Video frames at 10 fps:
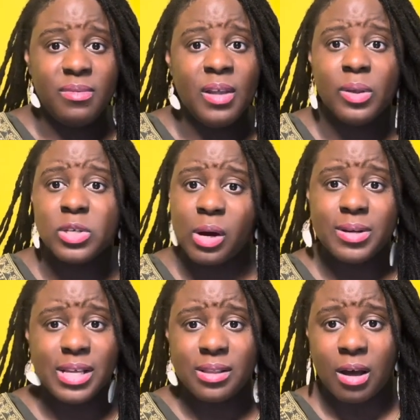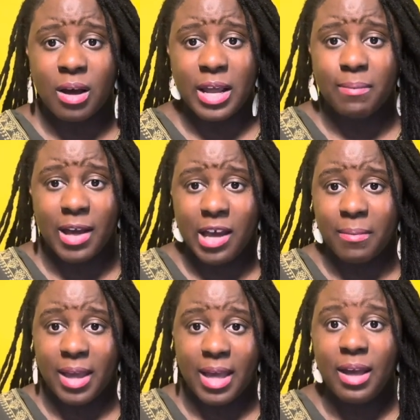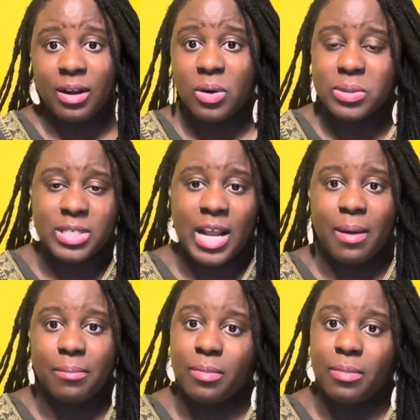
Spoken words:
there's always that thought at the back of my head, oh snap,